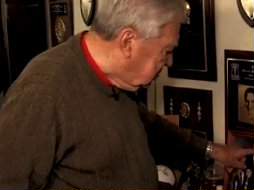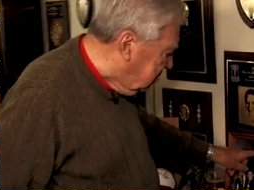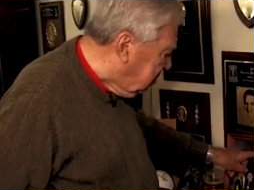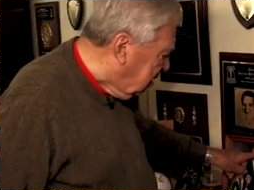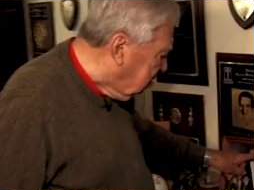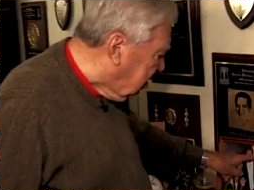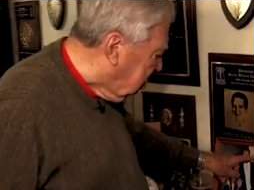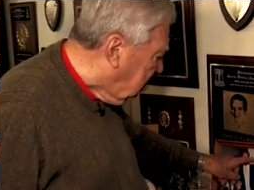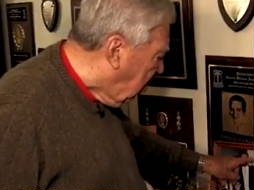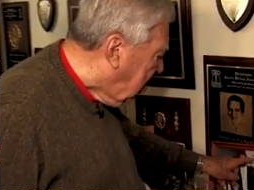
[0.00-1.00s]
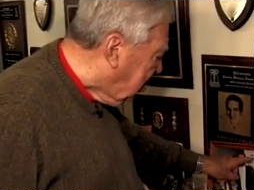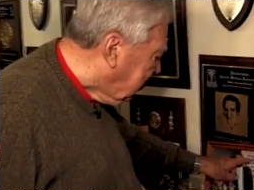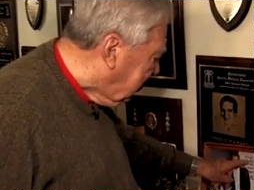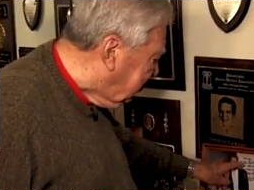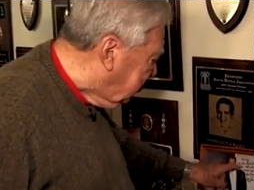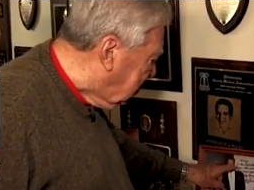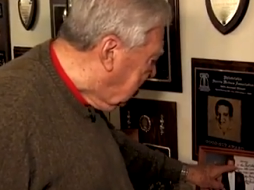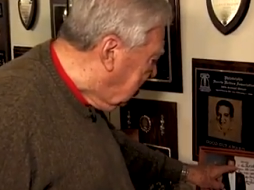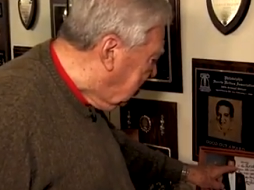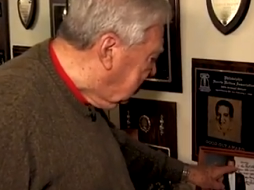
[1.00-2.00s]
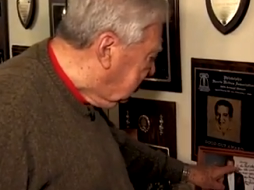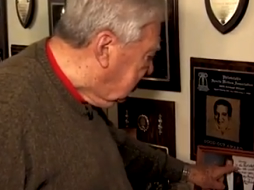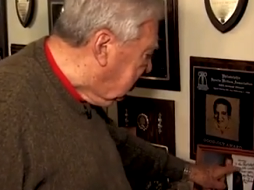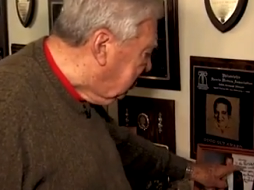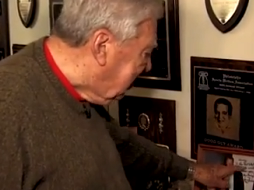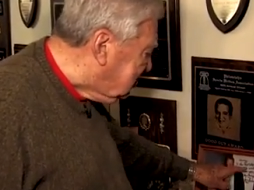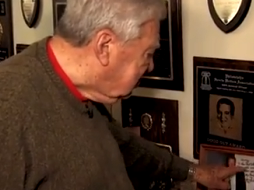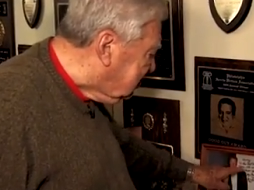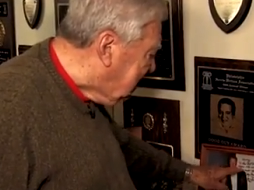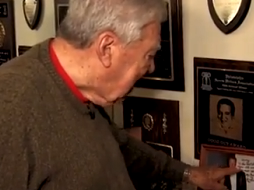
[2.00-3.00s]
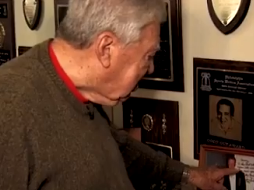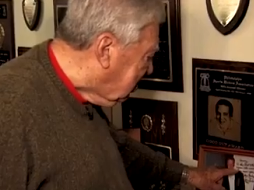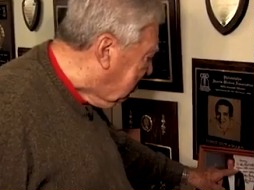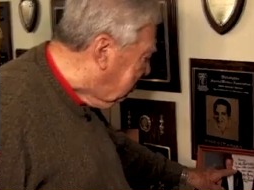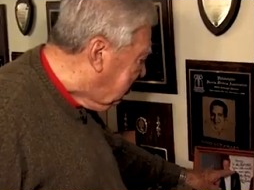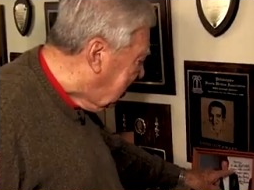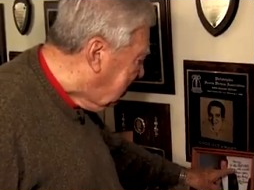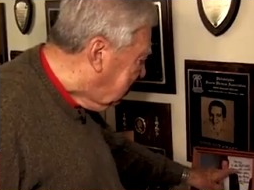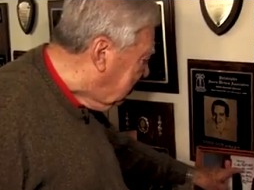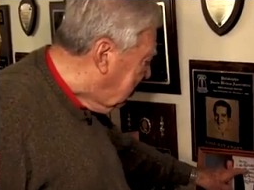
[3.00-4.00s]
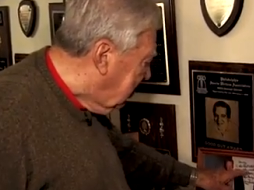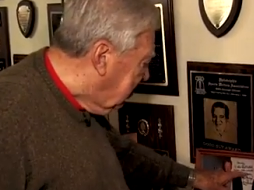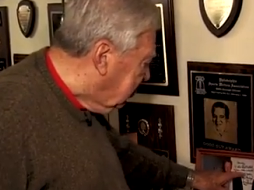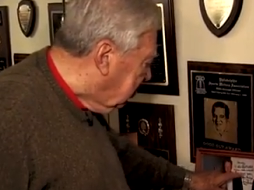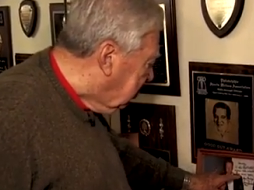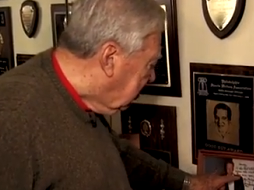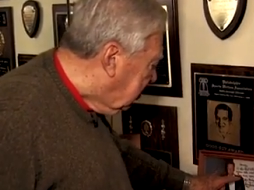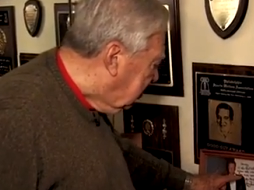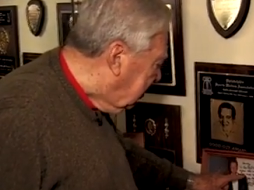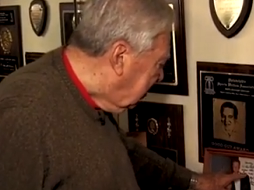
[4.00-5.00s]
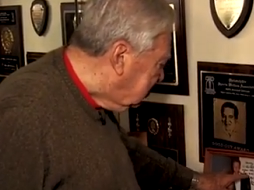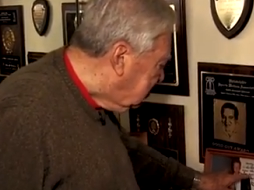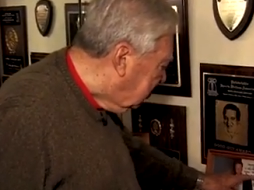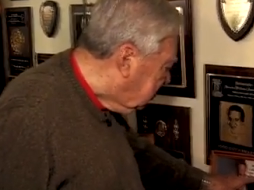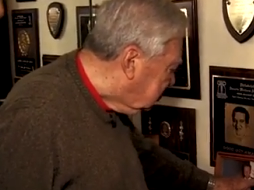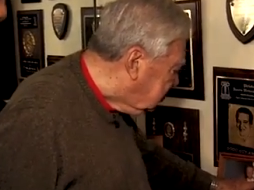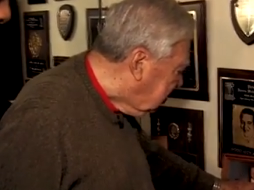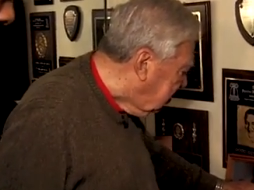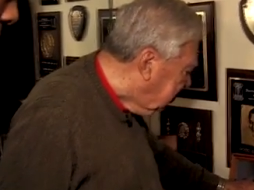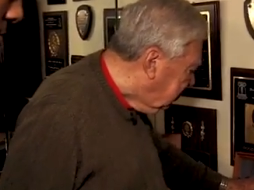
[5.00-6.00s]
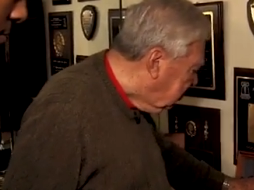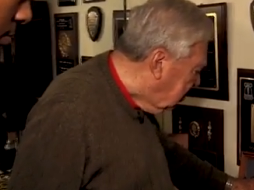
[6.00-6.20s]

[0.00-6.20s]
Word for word: uh, see me, he said, "Harvey, to the best stat man the world has ever seen,